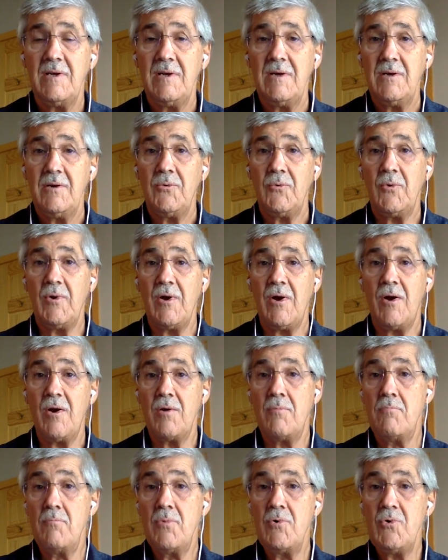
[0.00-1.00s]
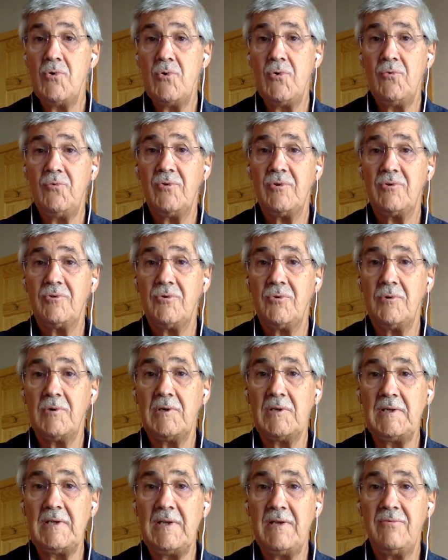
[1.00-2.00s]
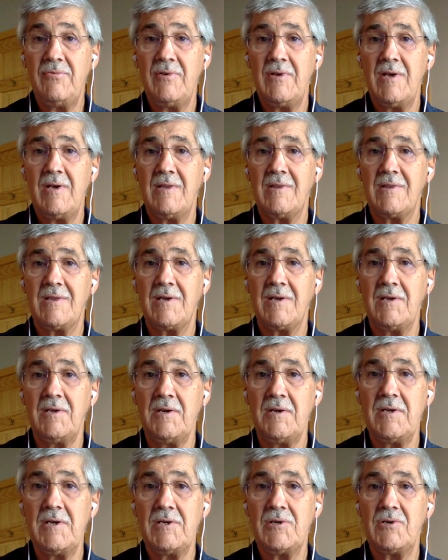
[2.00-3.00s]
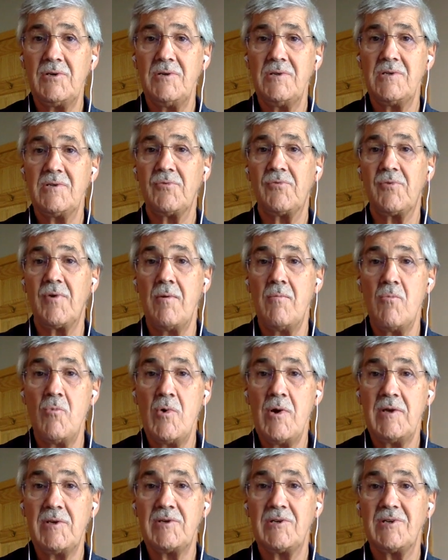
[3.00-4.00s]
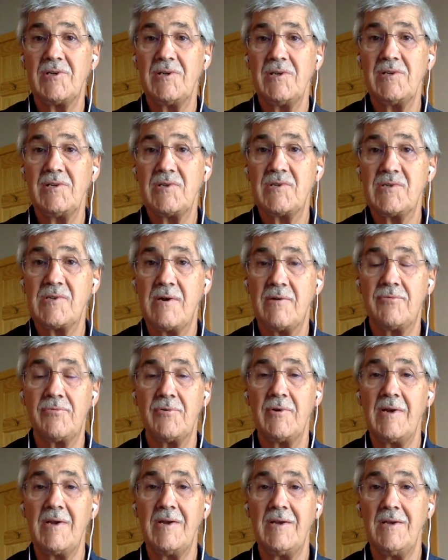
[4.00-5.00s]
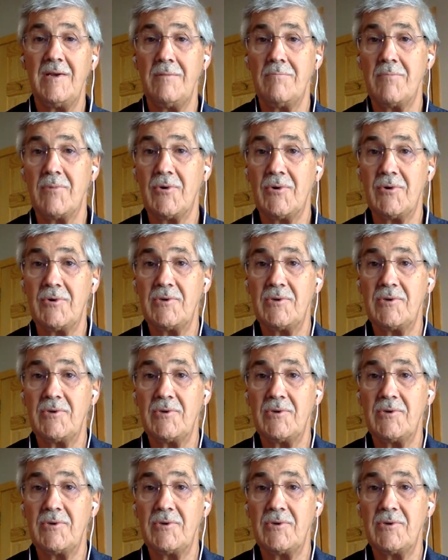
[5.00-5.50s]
We are moved to alleviate the conditions from which suffering emerged.